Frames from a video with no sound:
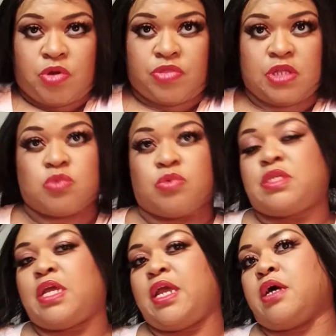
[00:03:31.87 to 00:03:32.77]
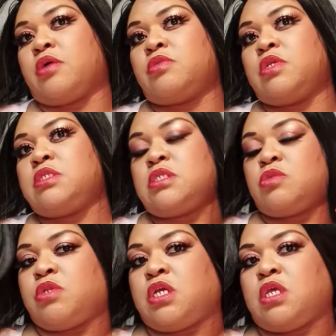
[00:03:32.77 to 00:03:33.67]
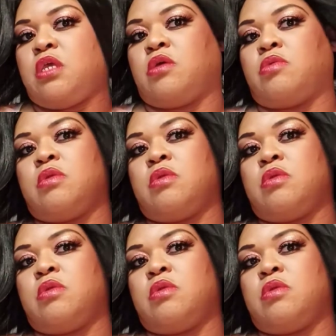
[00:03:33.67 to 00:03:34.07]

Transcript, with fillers: this one down. This is really cute.